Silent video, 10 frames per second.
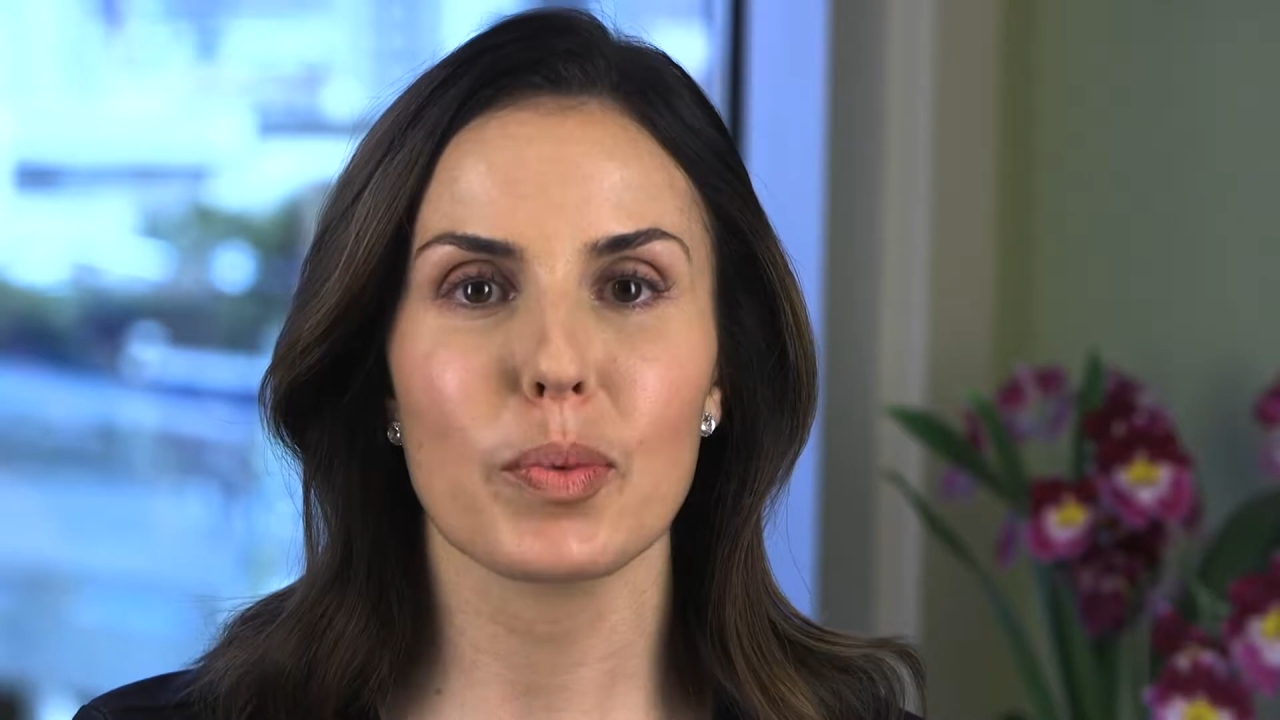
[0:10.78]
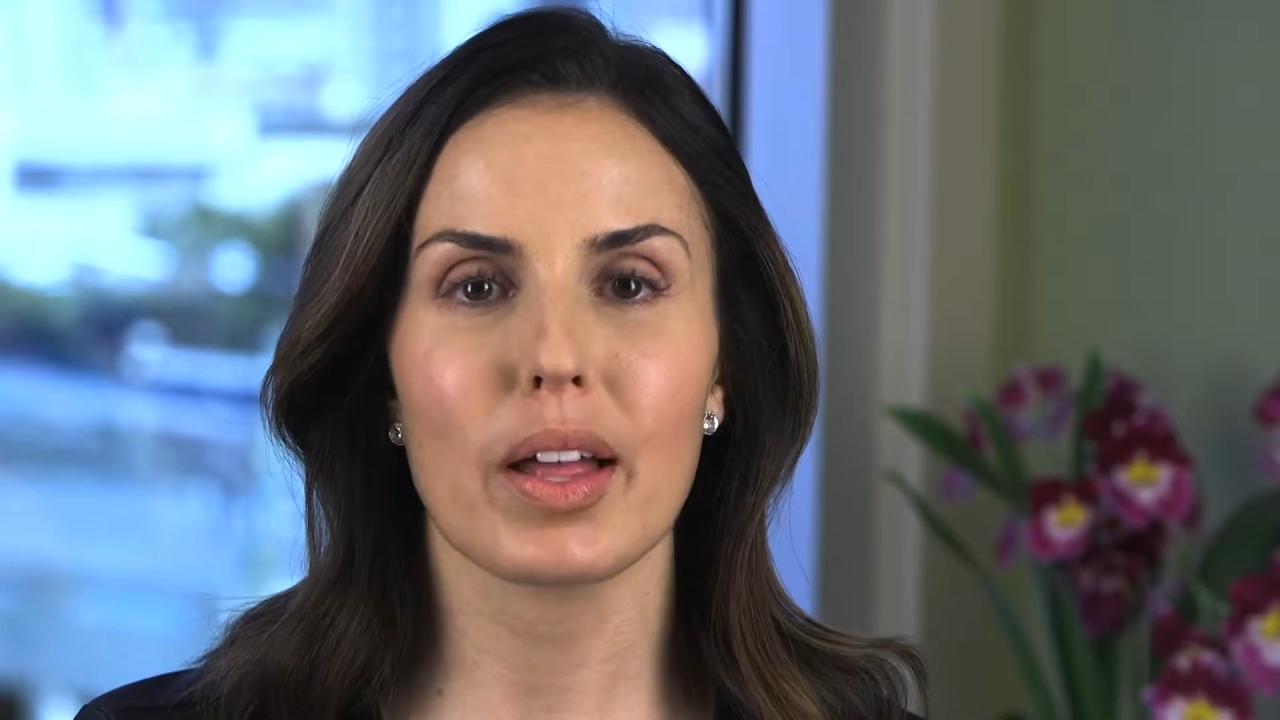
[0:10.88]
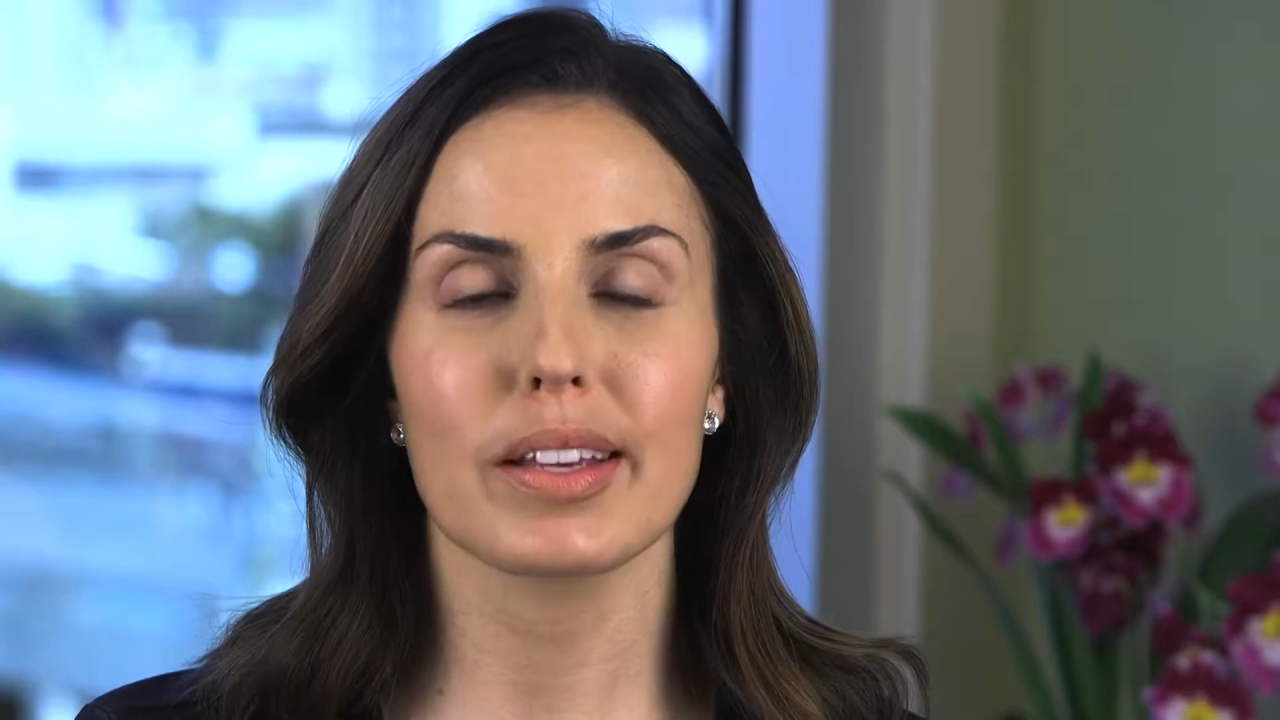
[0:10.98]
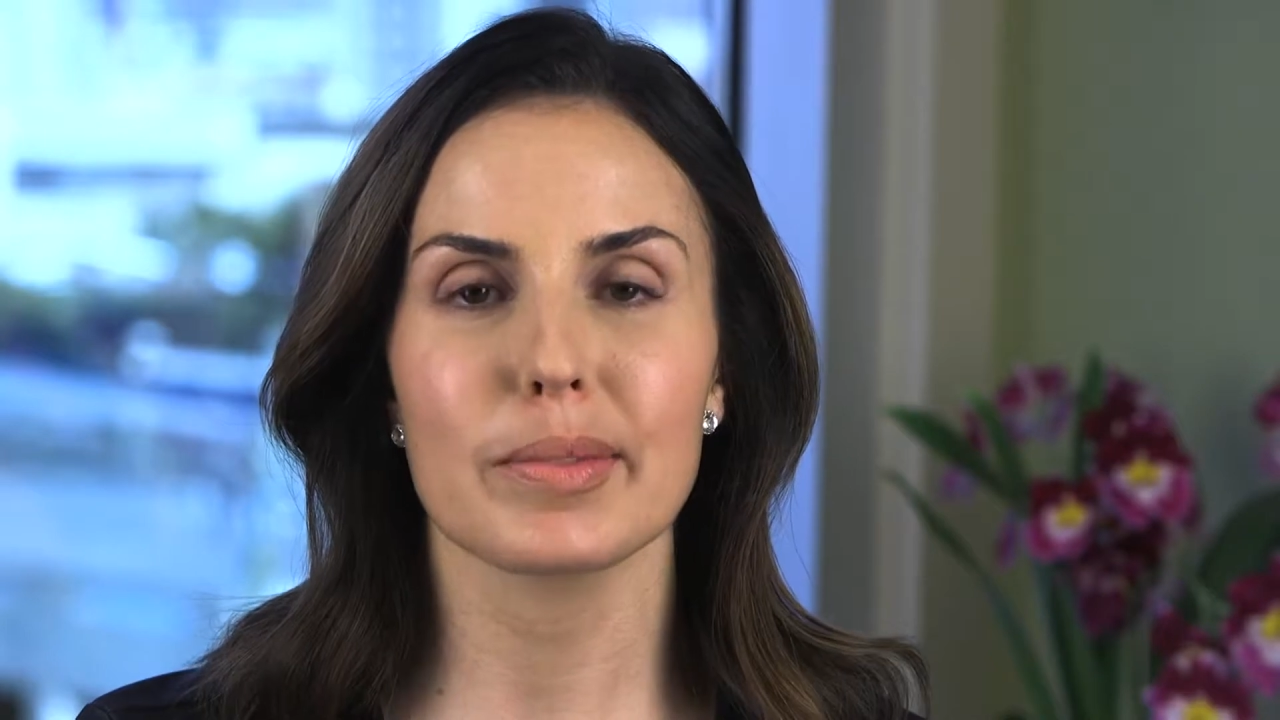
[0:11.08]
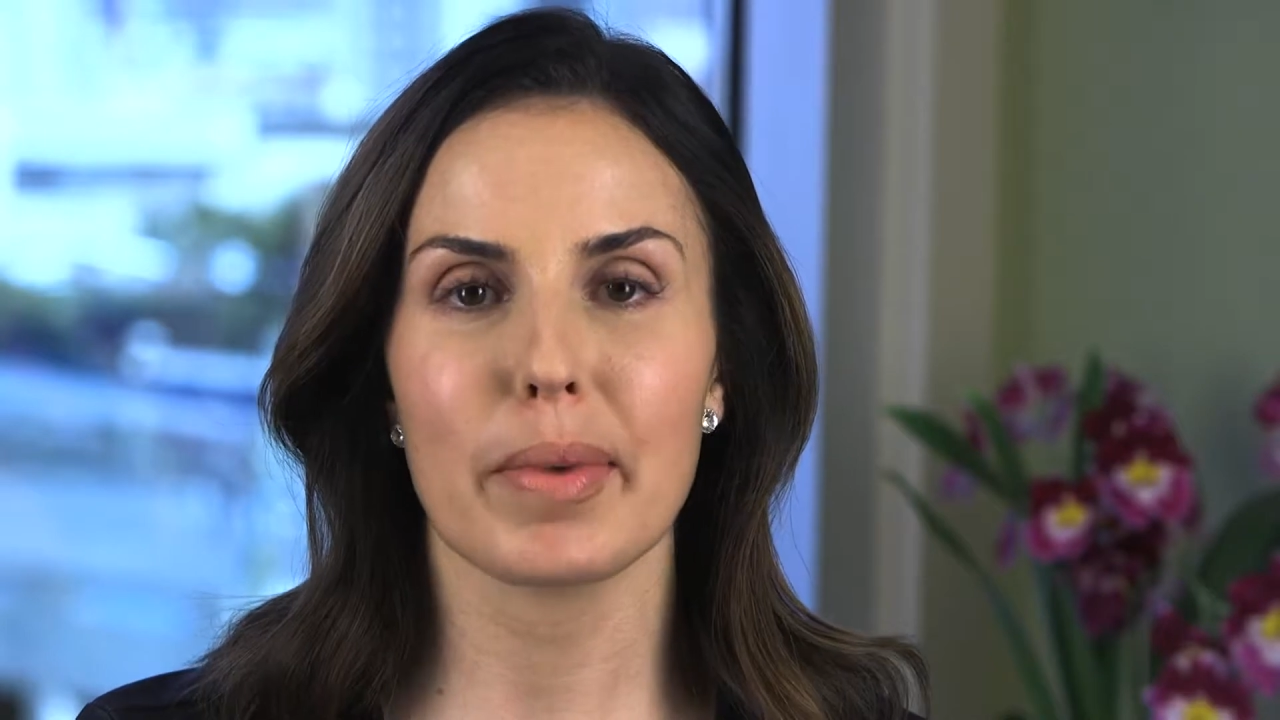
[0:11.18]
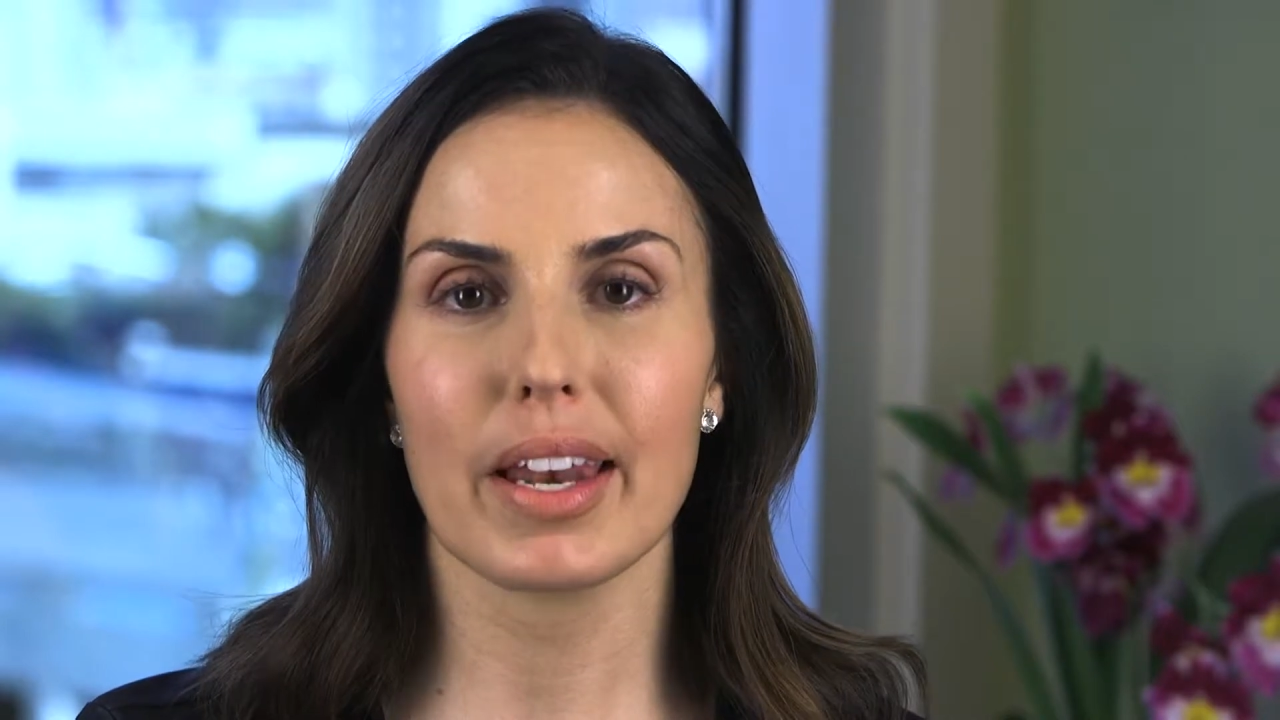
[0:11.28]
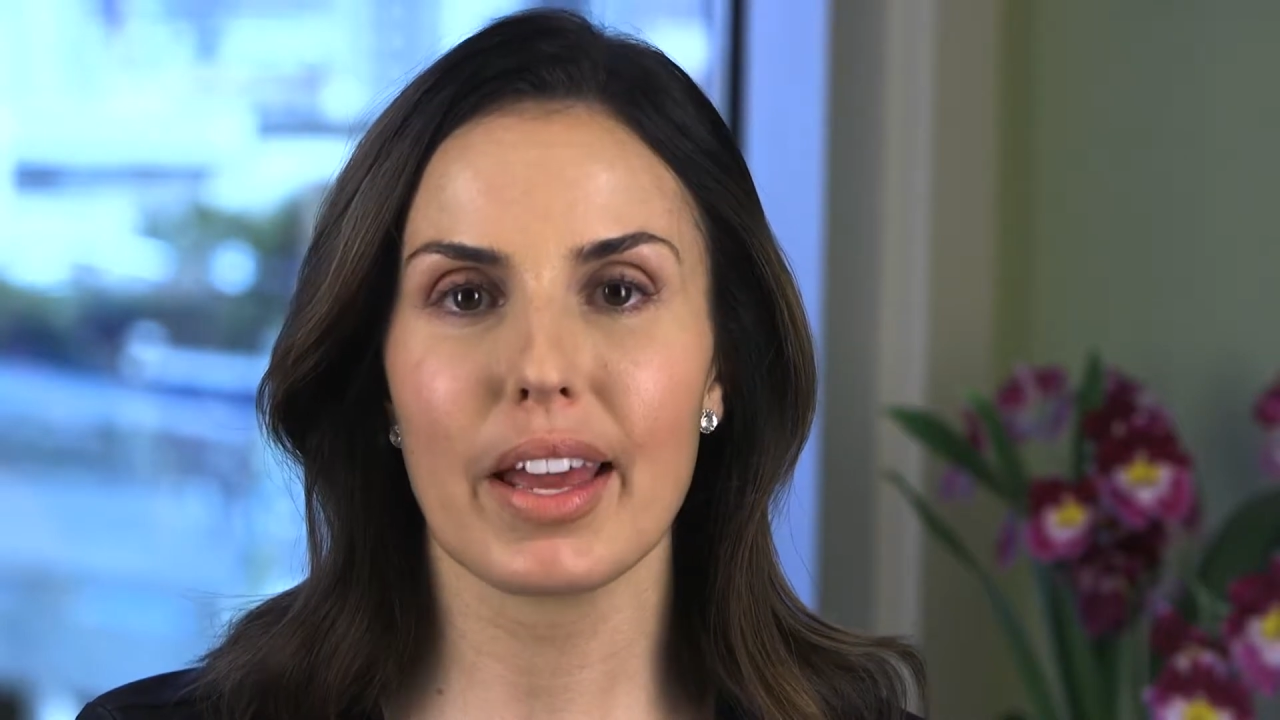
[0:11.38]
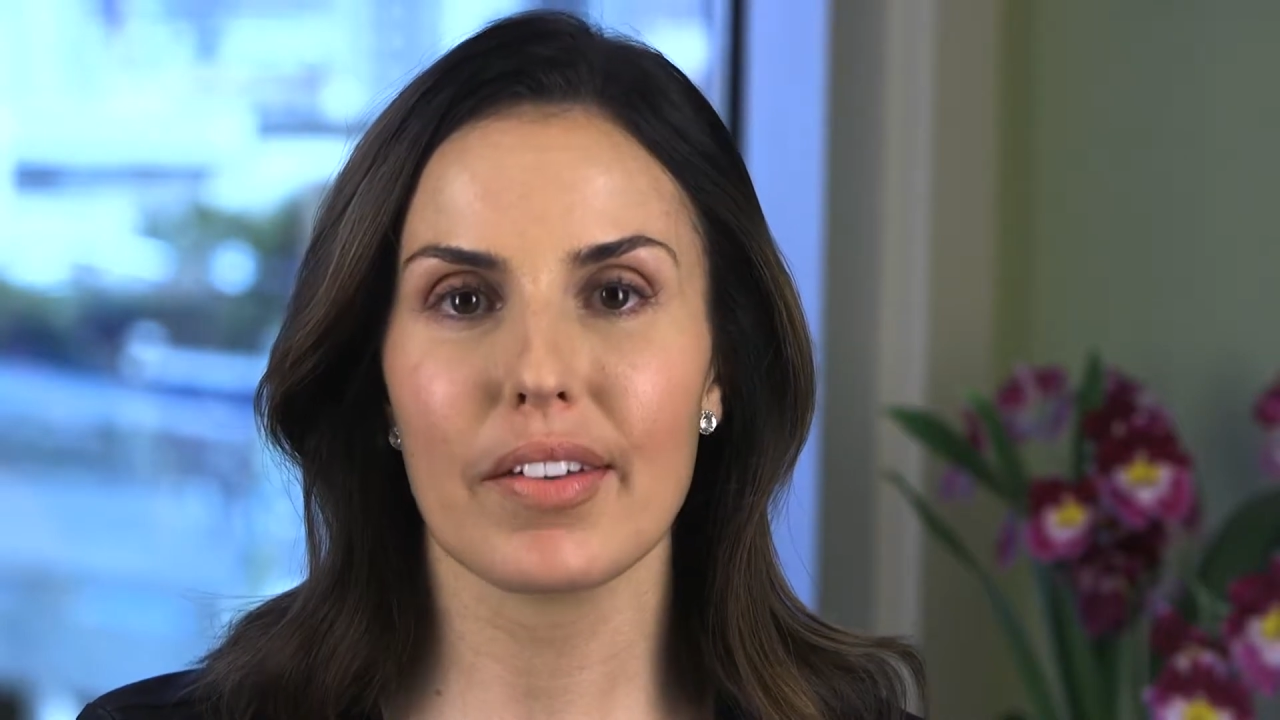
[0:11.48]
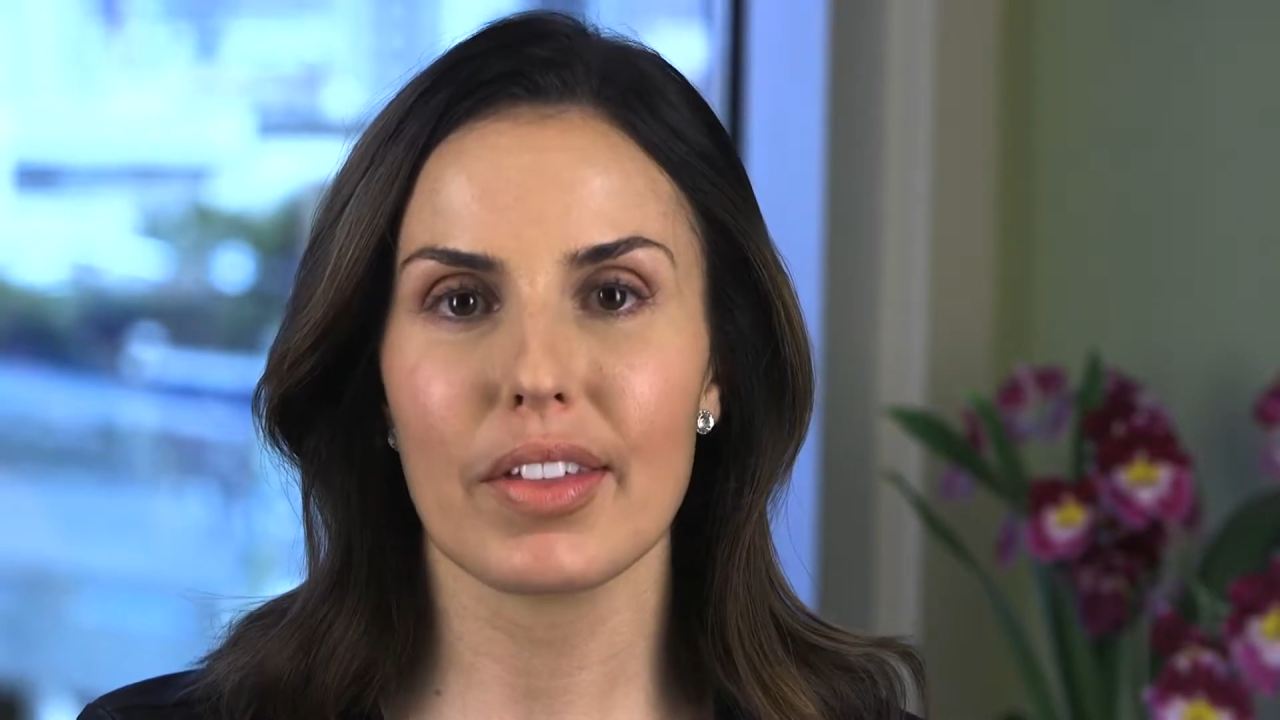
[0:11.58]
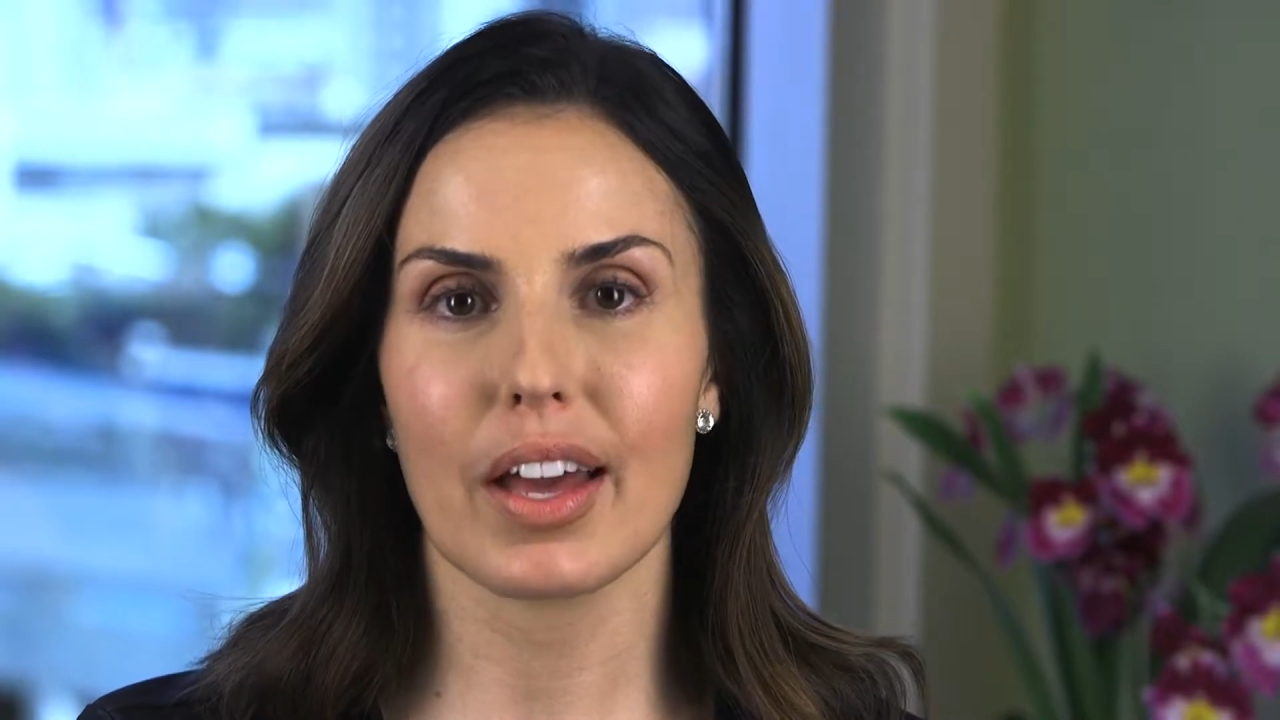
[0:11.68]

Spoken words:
well as many of